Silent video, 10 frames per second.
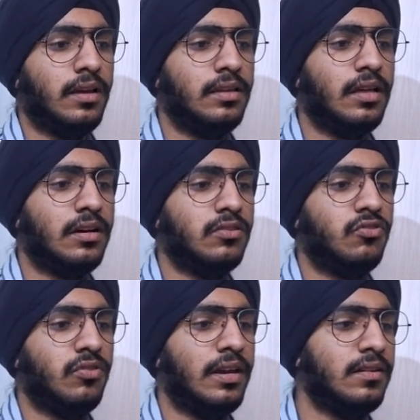in the
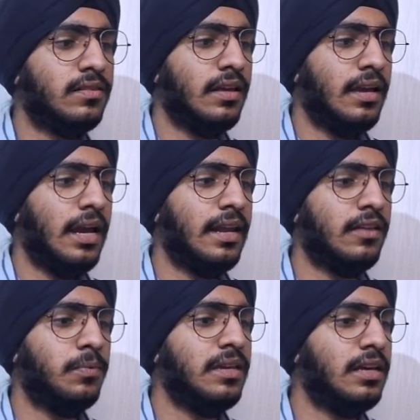constraints it
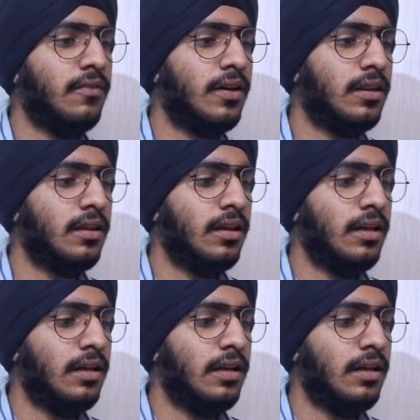has been given